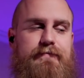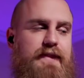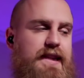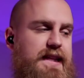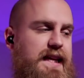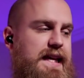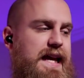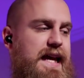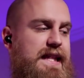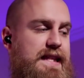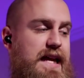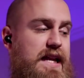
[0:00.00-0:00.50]

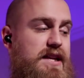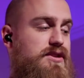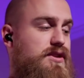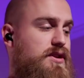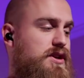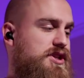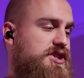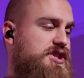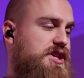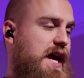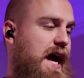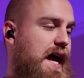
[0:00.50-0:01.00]
and then you
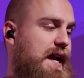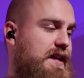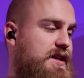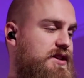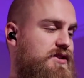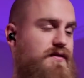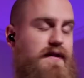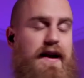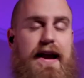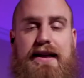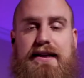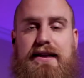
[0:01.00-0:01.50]
can chat in
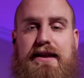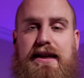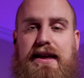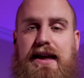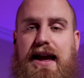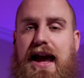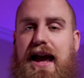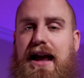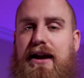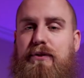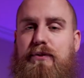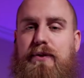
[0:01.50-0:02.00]
directly,
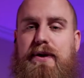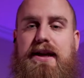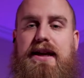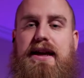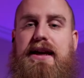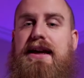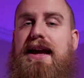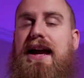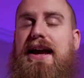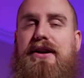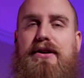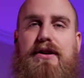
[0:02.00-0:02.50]
and we can
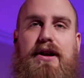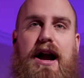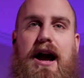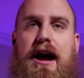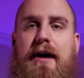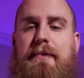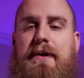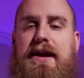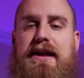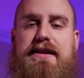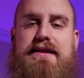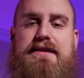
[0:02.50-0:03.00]
get your
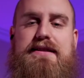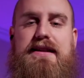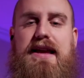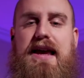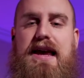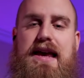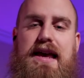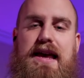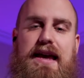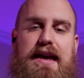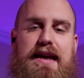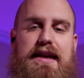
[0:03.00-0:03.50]
comments
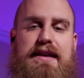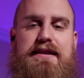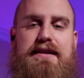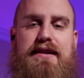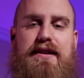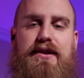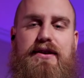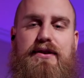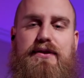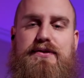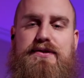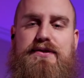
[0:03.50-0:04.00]
into
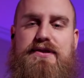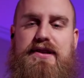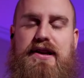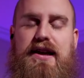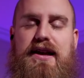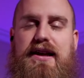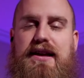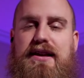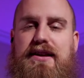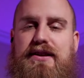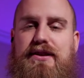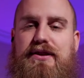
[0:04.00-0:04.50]
those
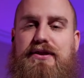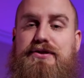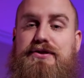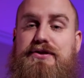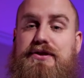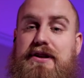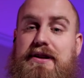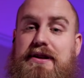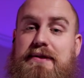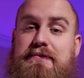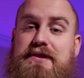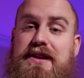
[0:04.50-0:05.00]

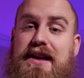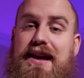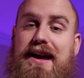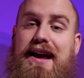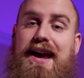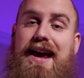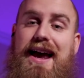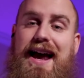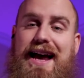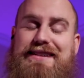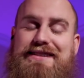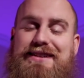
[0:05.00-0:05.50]
streams.
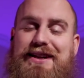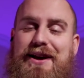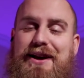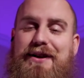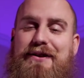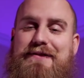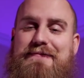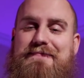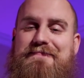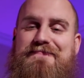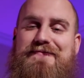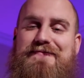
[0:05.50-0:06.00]
How's it
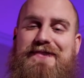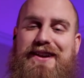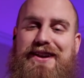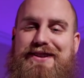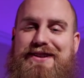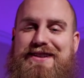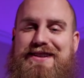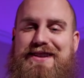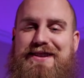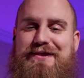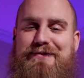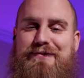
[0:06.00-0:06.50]
going? Good to
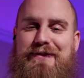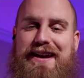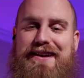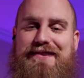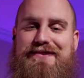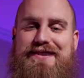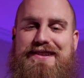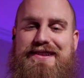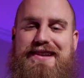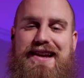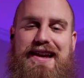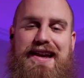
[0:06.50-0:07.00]
see the
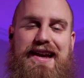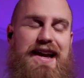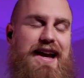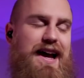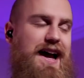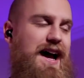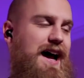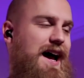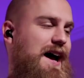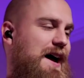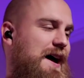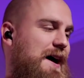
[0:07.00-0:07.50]
waves.
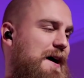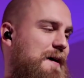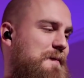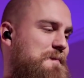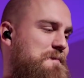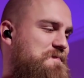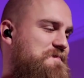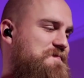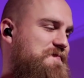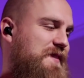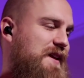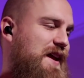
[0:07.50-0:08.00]

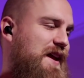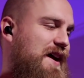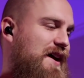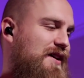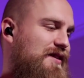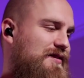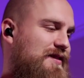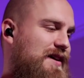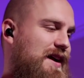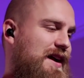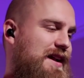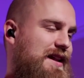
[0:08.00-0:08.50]

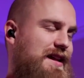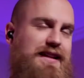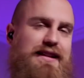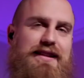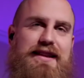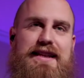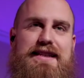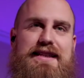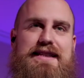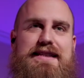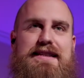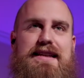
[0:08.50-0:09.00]
Alrighty,
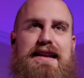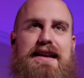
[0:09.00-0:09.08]
let's